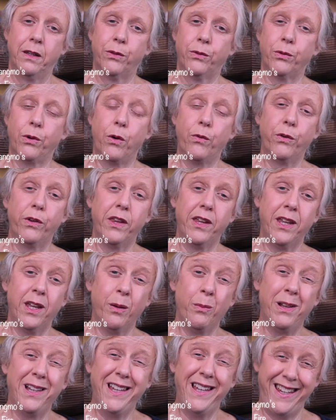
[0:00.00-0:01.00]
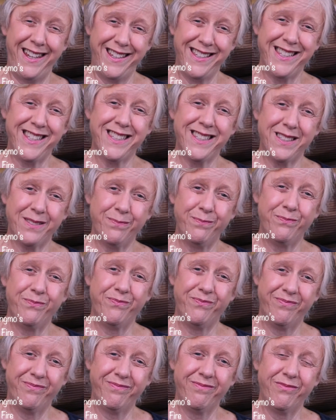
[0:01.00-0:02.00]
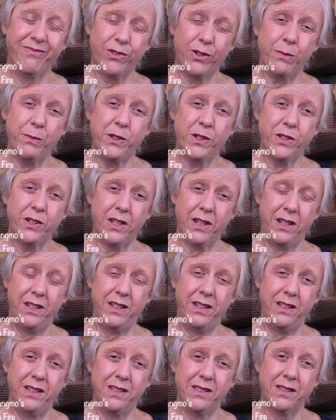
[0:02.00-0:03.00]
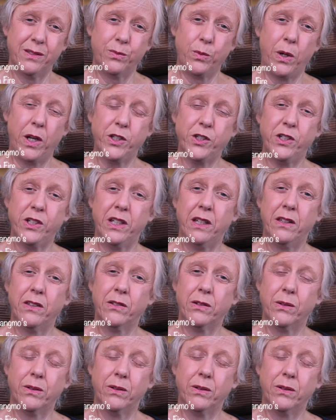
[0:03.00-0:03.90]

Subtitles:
over the Himalayas from the Chinese, watching the